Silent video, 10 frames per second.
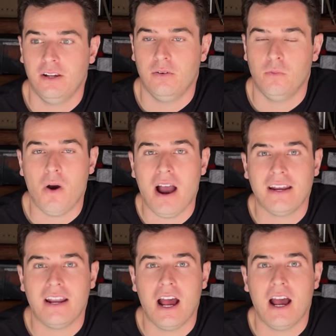
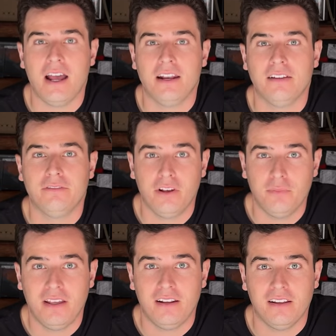why not
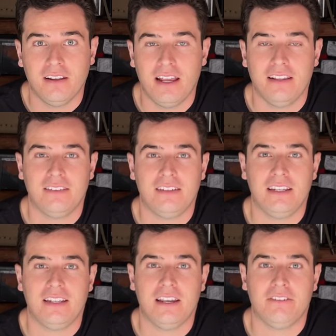film it and
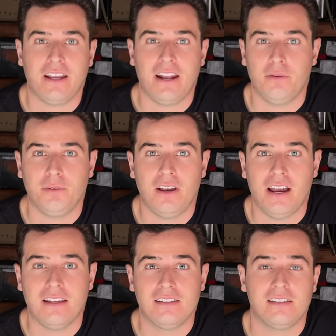see if I could help you
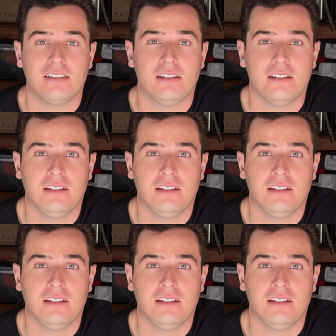guys